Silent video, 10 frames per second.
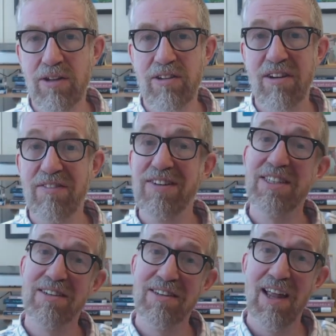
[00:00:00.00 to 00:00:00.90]
So if you're
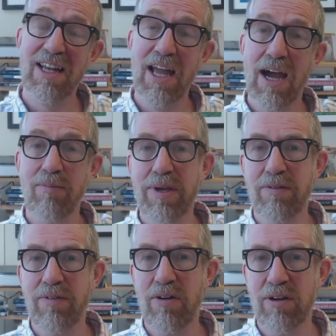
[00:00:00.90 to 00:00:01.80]
just slightly happy, you've
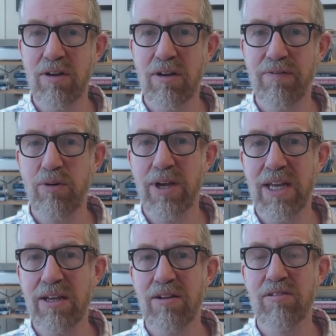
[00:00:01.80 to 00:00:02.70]
only got a few
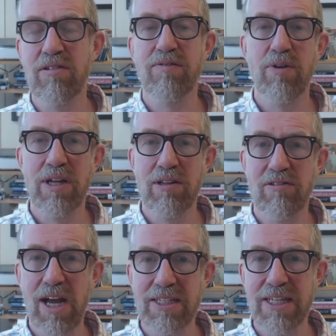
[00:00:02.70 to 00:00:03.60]
hedons. If you're
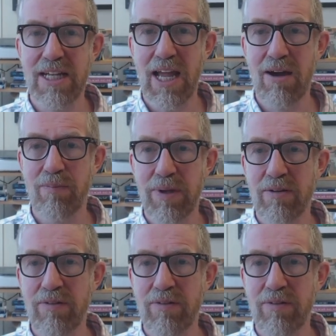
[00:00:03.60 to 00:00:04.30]
ecstatically happy, you've